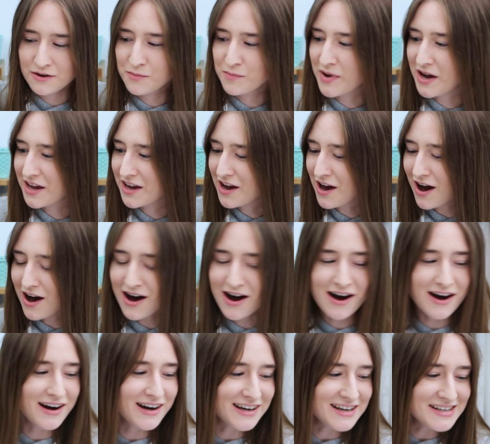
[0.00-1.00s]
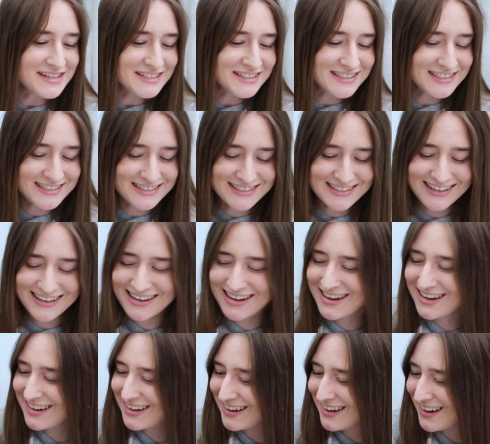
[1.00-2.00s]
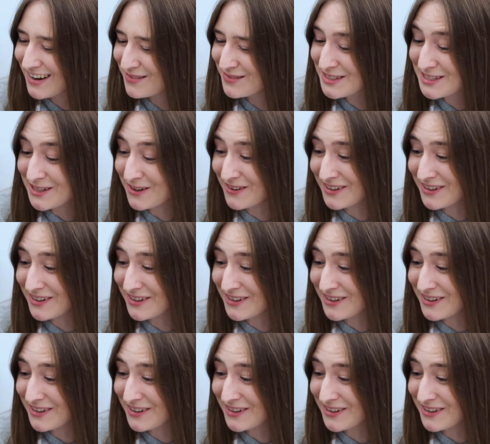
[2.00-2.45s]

My gosh. I'm so